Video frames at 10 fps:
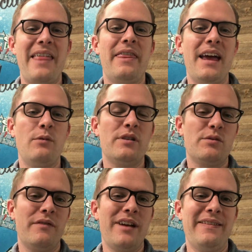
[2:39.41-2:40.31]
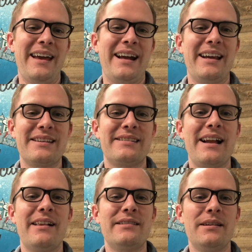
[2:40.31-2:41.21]
Then once we've got that kind of
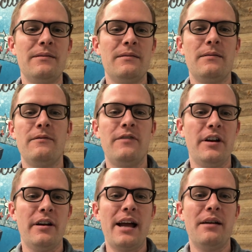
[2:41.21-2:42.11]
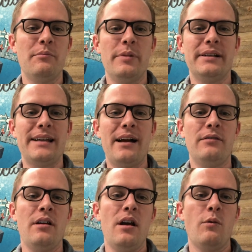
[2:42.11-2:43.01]
skeleton figured out and built out,